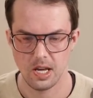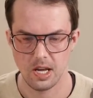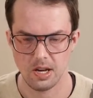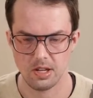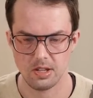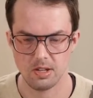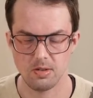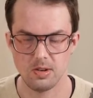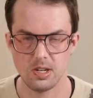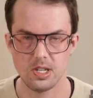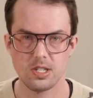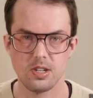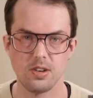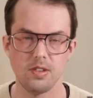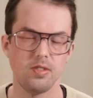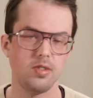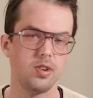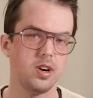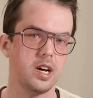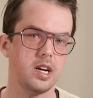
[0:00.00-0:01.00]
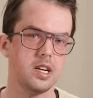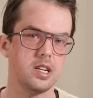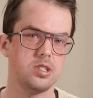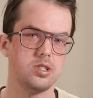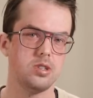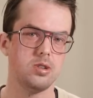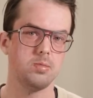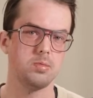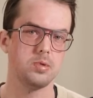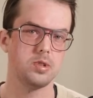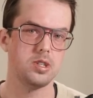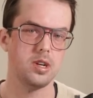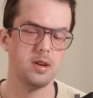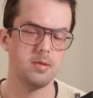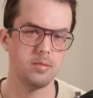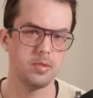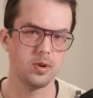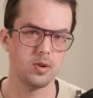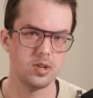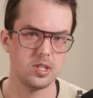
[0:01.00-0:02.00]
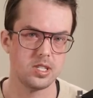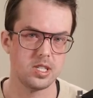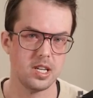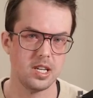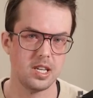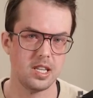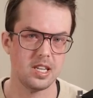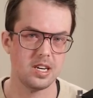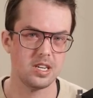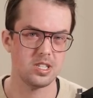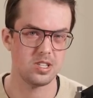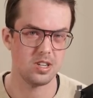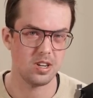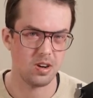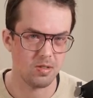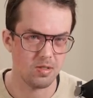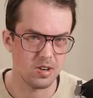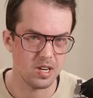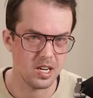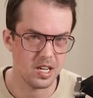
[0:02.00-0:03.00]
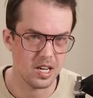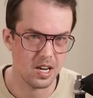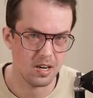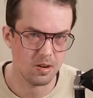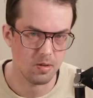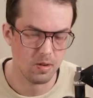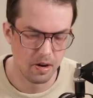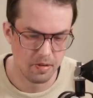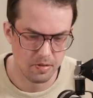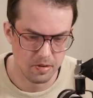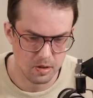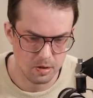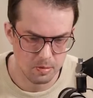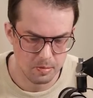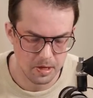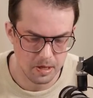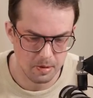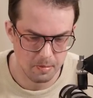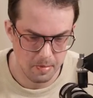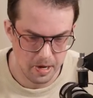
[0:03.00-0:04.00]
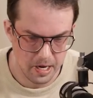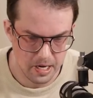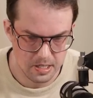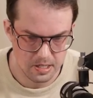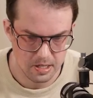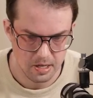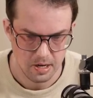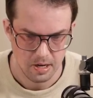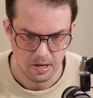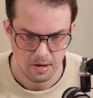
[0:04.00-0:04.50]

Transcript: And the reason for that is super simple, is that there is not really any revenue being made